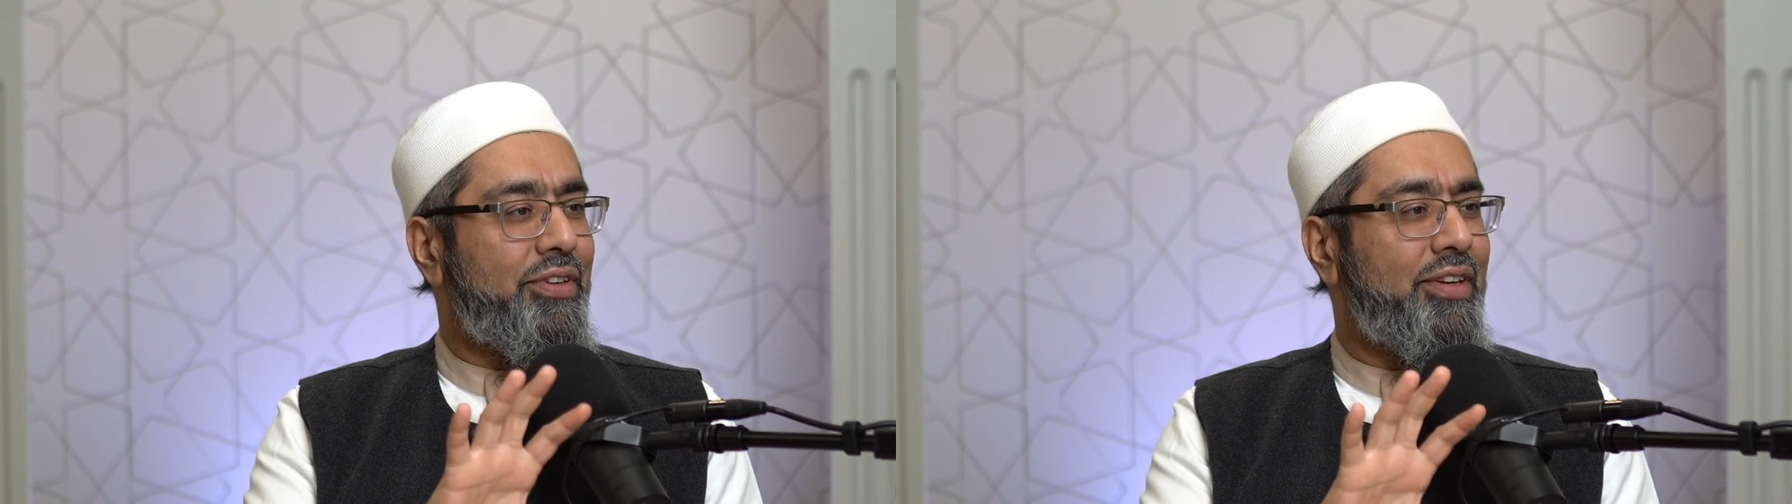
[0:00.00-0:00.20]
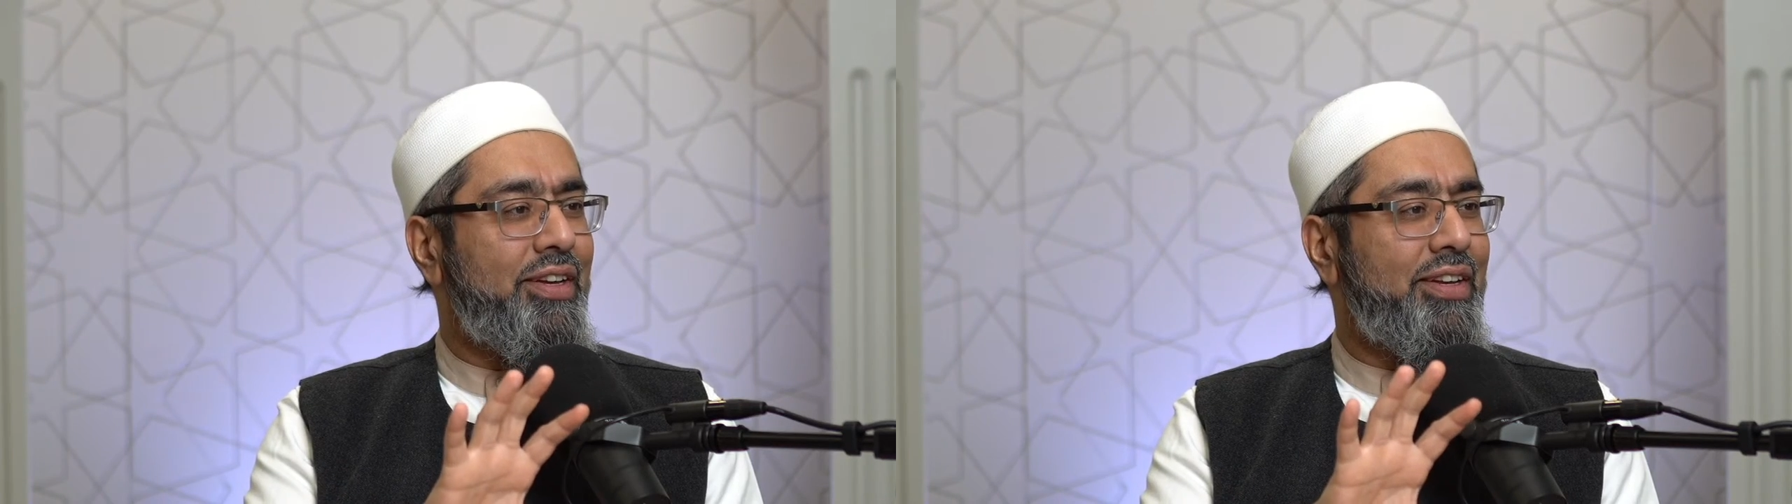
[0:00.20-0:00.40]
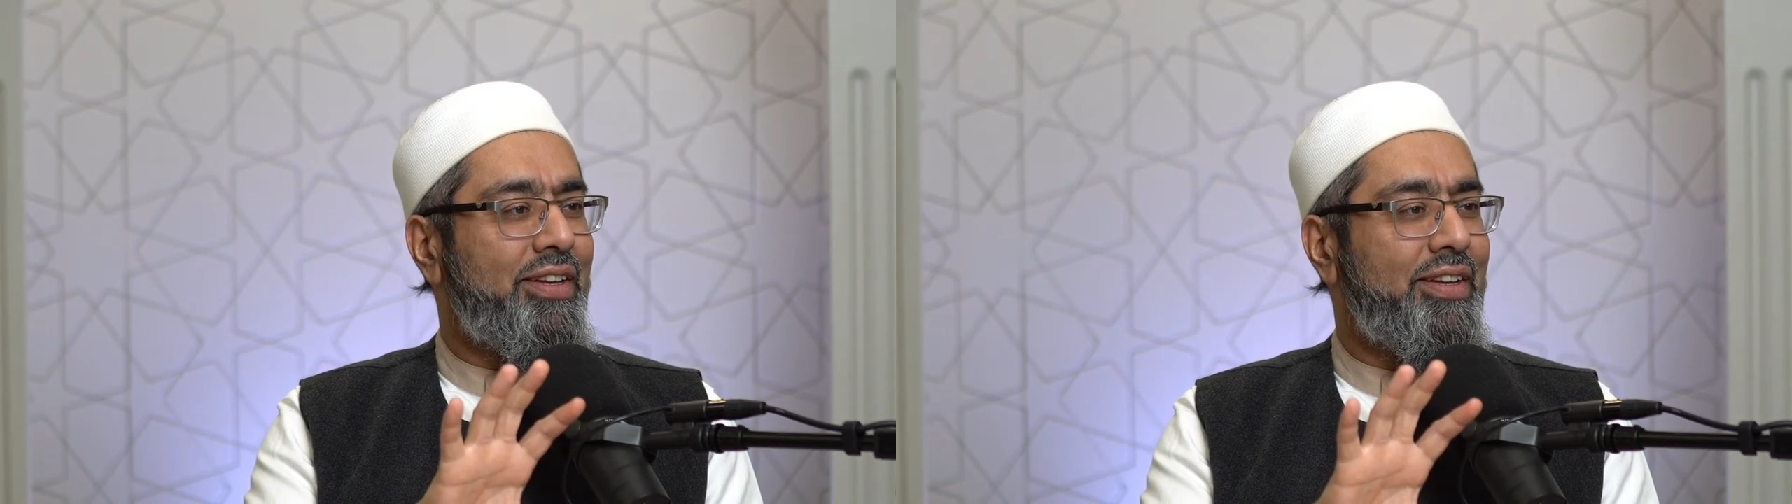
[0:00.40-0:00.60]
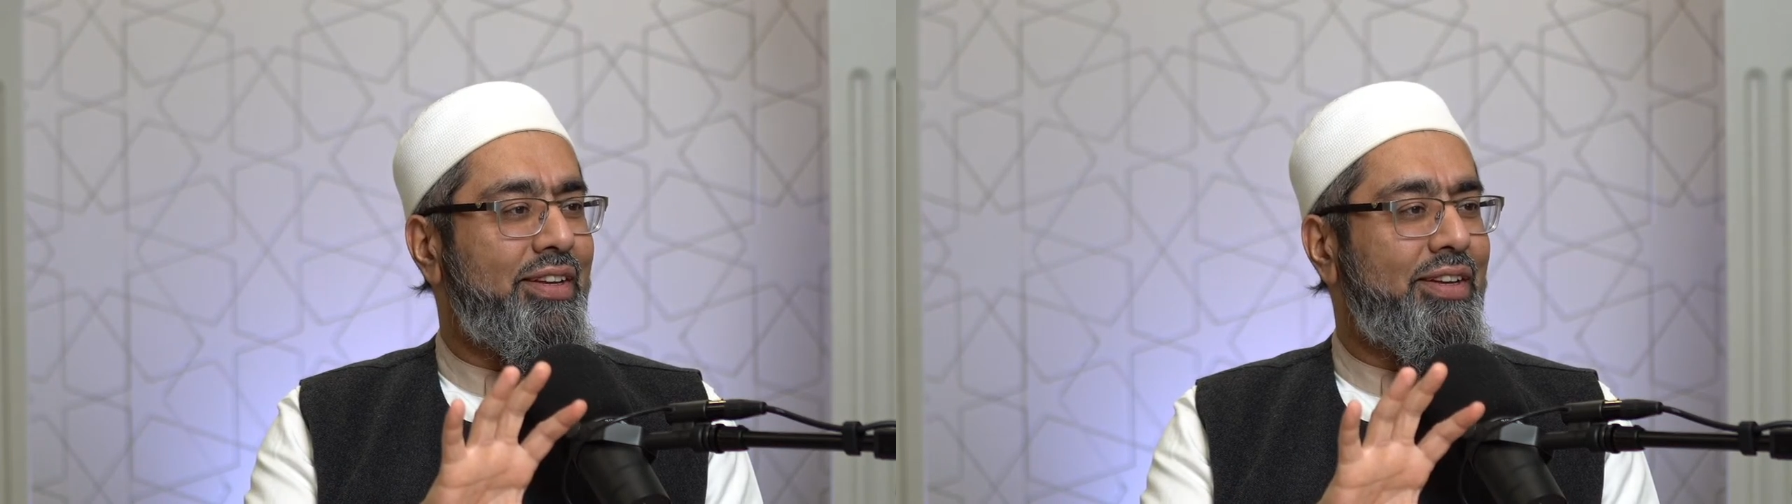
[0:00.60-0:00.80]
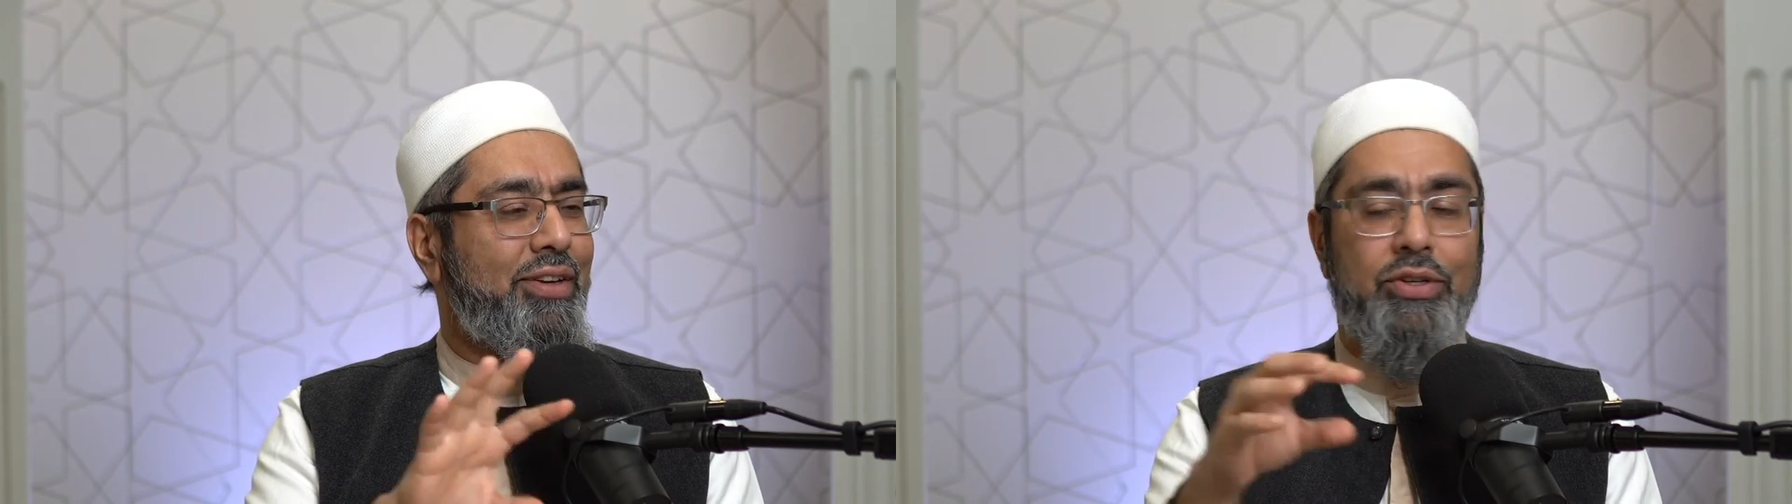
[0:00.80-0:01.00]
Okay?
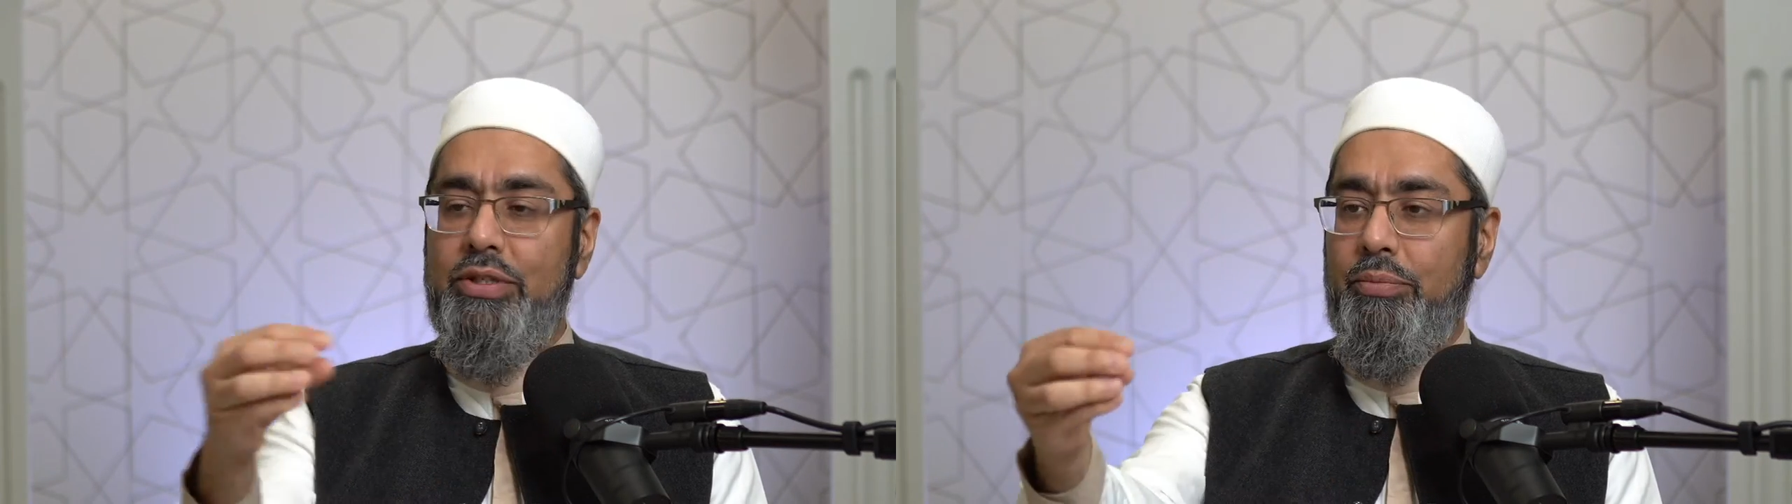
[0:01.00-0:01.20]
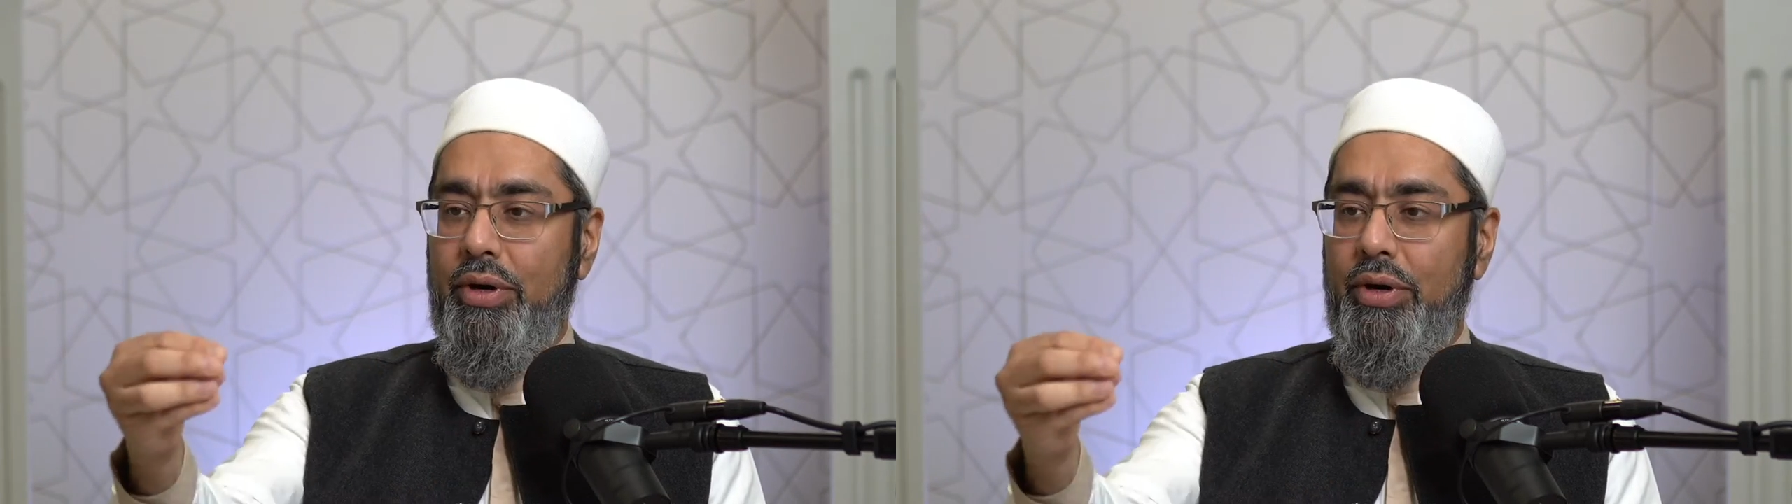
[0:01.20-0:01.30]
Because the